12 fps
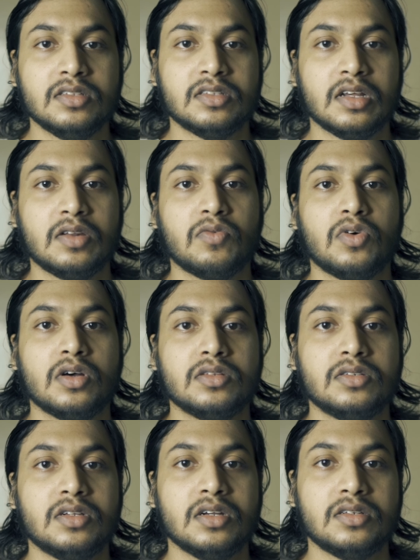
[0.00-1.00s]
sun
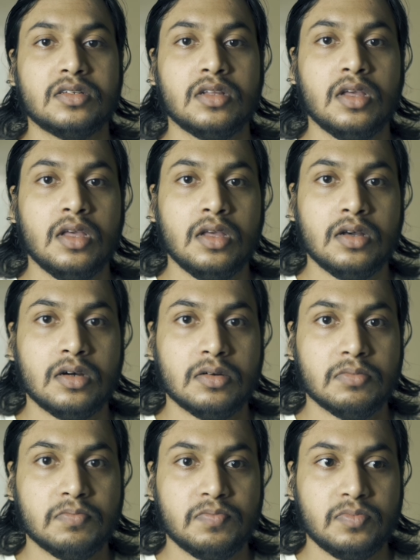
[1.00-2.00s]
was just
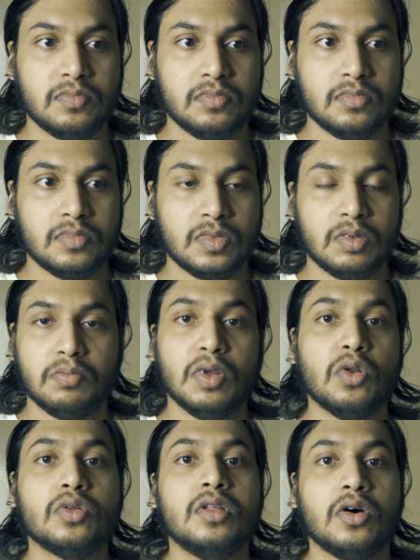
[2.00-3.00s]

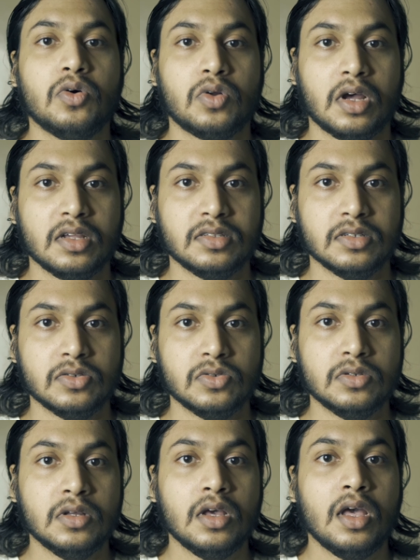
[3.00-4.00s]
below the
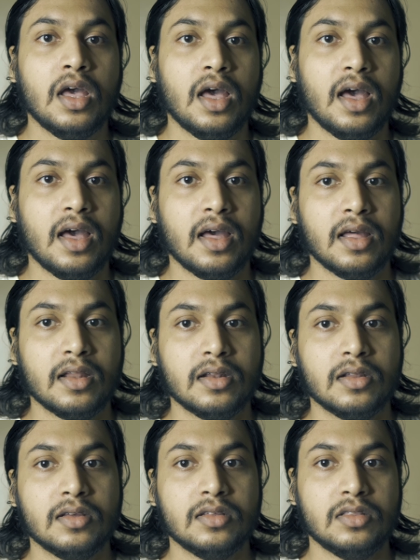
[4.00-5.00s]
horizon,
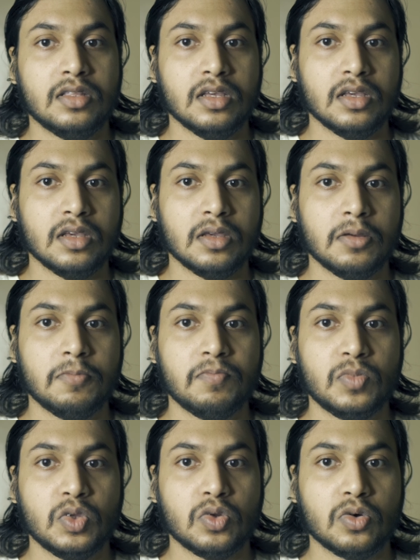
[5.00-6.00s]
and the,
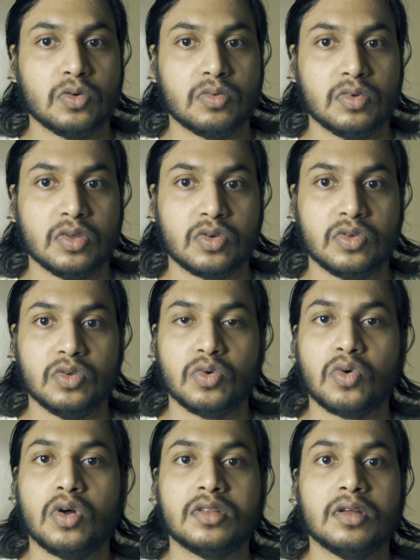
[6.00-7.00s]
you
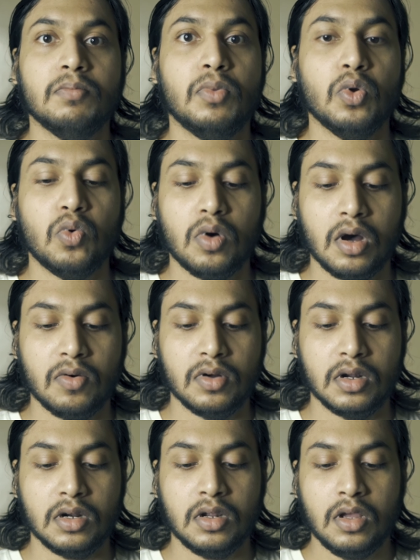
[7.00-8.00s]
can't say blue
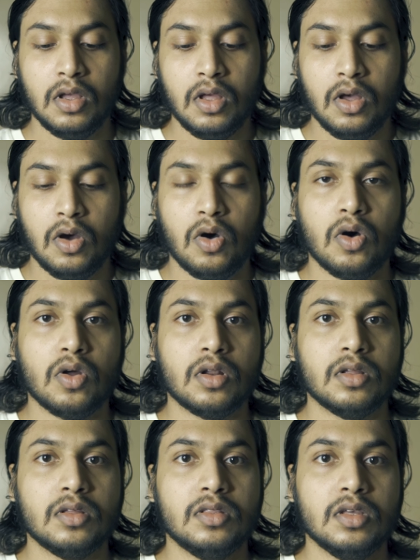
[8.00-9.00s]
hour, or
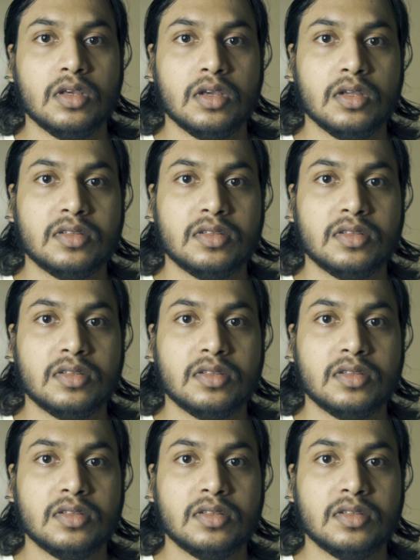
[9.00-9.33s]
the